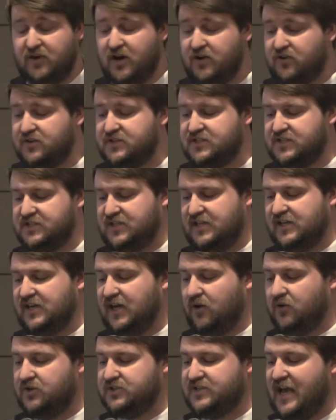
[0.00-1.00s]
of
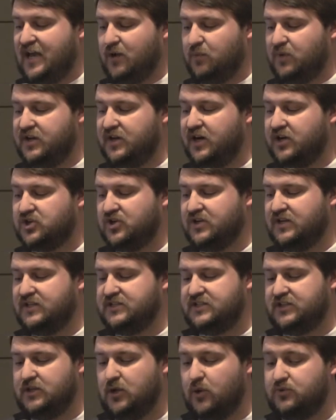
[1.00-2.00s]
$160 and a reduction
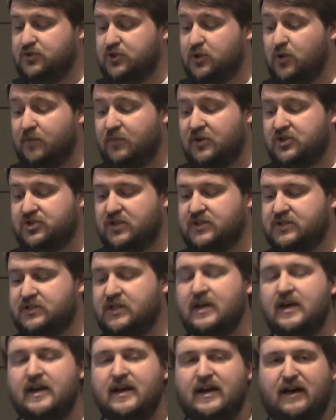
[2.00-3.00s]
in CO2
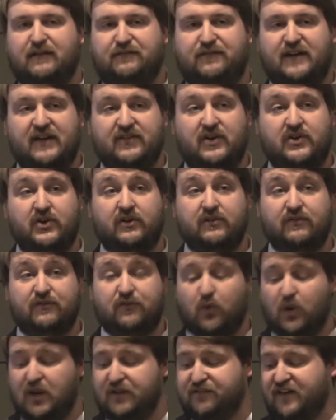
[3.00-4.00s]
emissions of
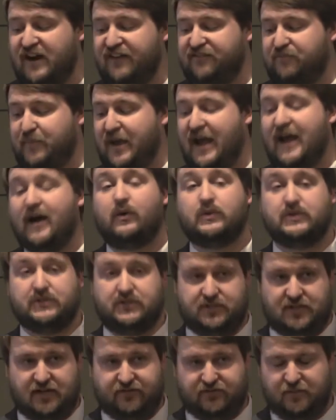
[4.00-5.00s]
545
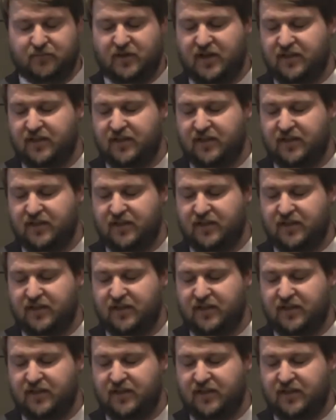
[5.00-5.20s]
pounds every